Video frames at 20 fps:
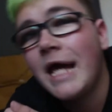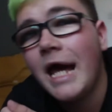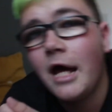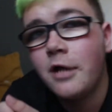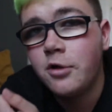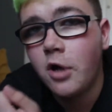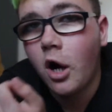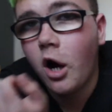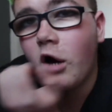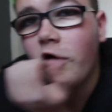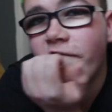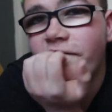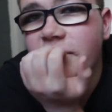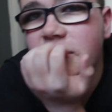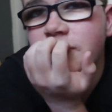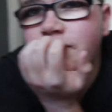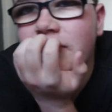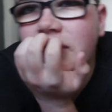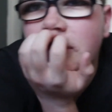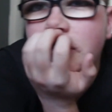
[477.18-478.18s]
Get an
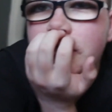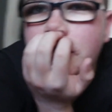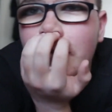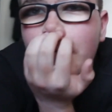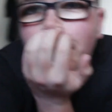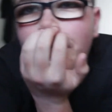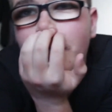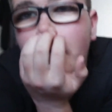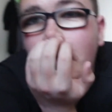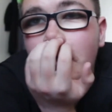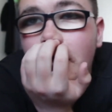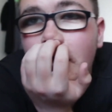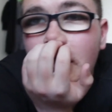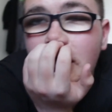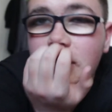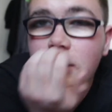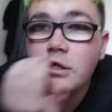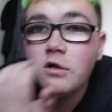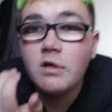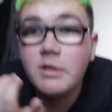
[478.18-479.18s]
office, because,
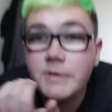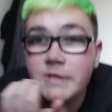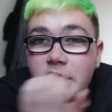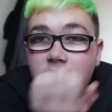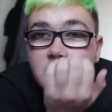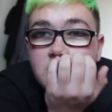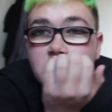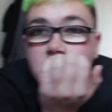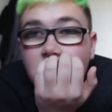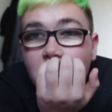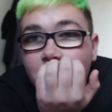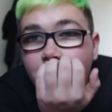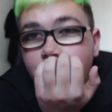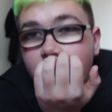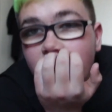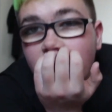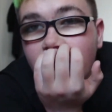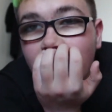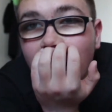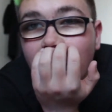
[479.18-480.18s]
you know, if
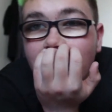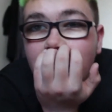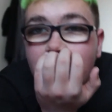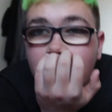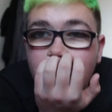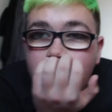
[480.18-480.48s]
you're, like,